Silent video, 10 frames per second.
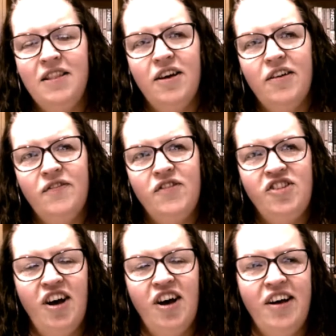have
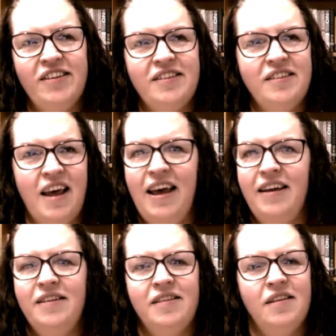just
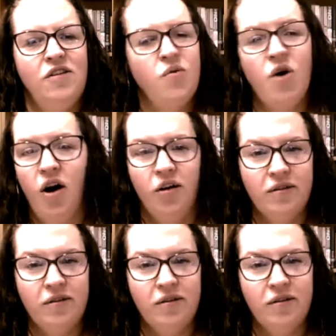said, you can't